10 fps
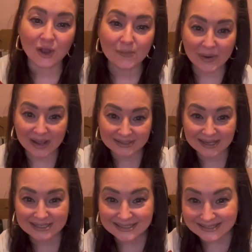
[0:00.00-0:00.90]
But as I
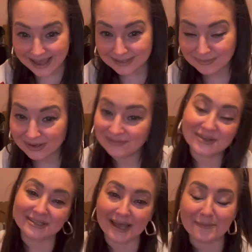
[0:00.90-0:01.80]
said
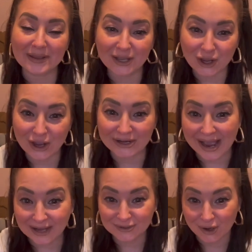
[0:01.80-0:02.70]
previously, Peter Kurten
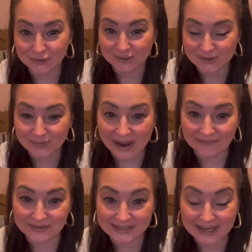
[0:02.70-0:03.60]
had gone to his wife
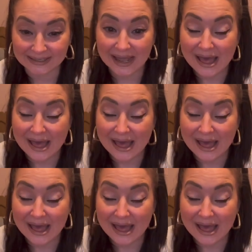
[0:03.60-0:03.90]
and said,